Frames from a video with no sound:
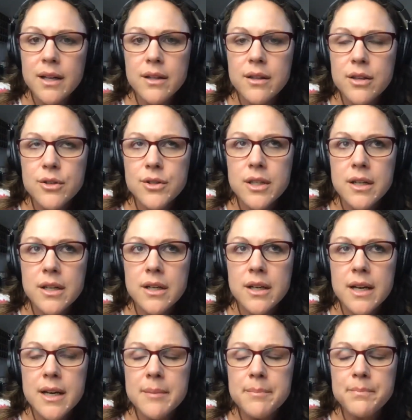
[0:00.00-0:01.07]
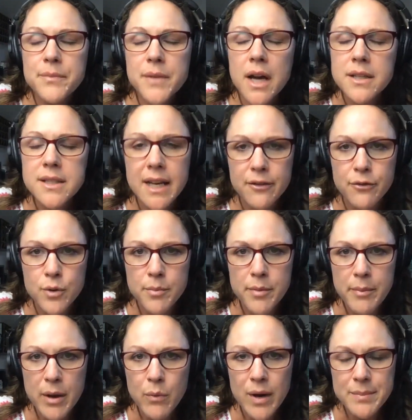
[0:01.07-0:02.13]
There's a contact form
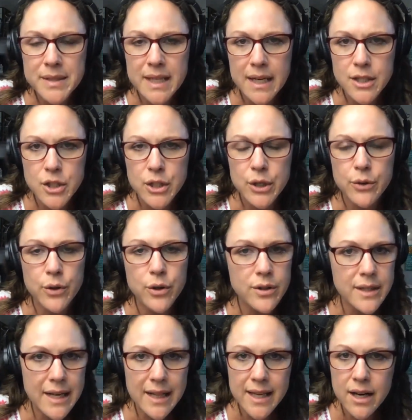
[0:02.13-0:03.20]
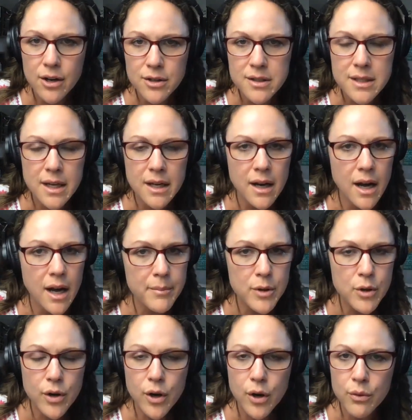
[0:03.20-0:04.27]
on my website too. NellieHarden.com.
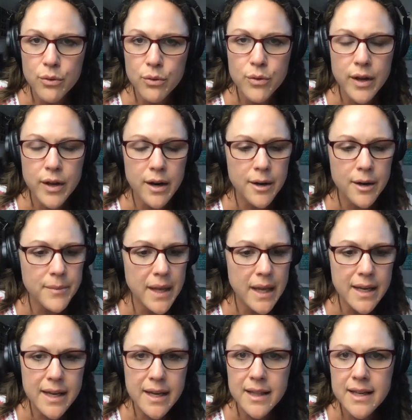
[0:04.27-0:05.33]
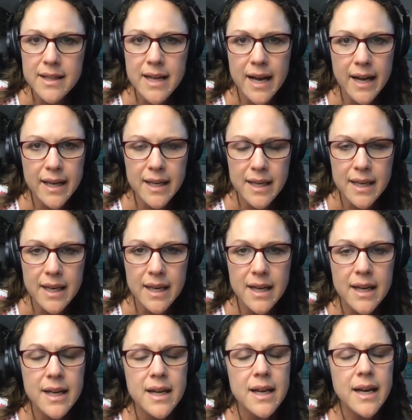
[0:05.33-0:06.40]
You can go through there,
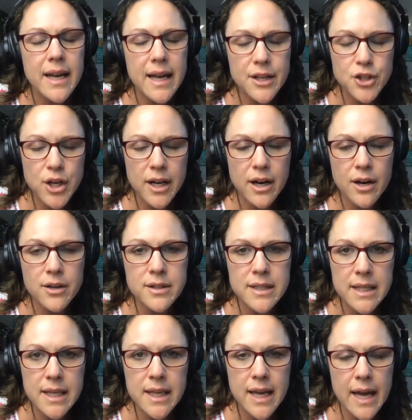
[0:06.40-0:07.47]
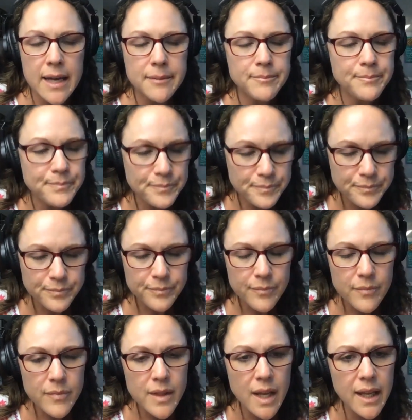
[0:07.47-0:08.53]
NELLIEHARDEN.
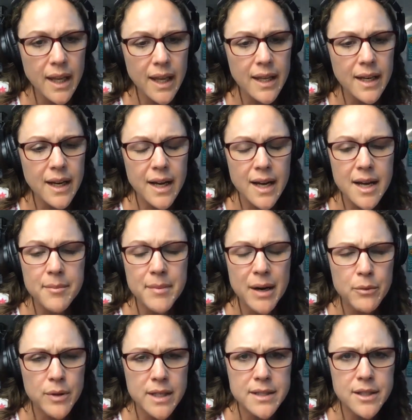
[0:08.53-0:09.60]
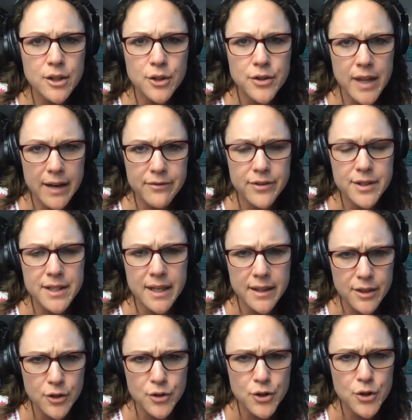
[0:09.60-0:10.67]
And I really slurred that for a
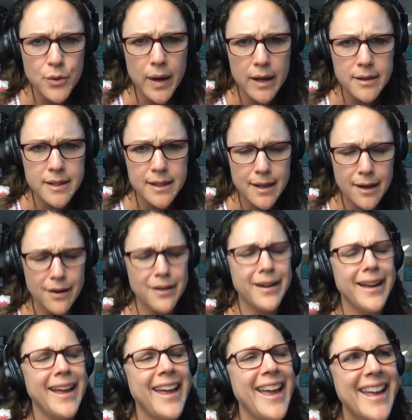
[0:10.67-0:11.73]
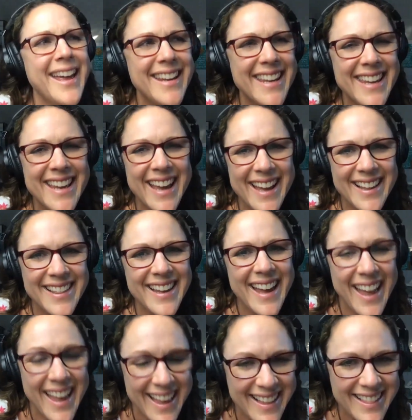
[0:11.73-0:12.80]
second. There's 2 L's in there.
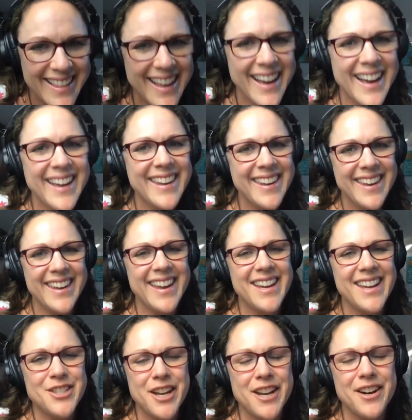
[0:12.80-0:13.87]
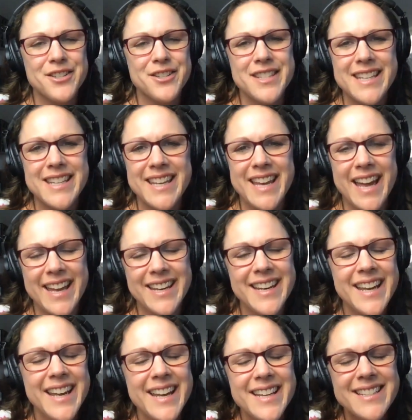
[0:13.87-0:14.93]

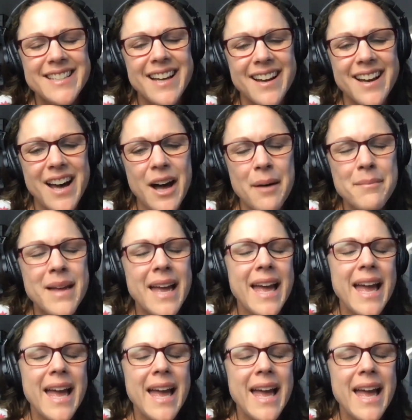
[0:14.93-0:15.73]
NELLIEHARDEN.com.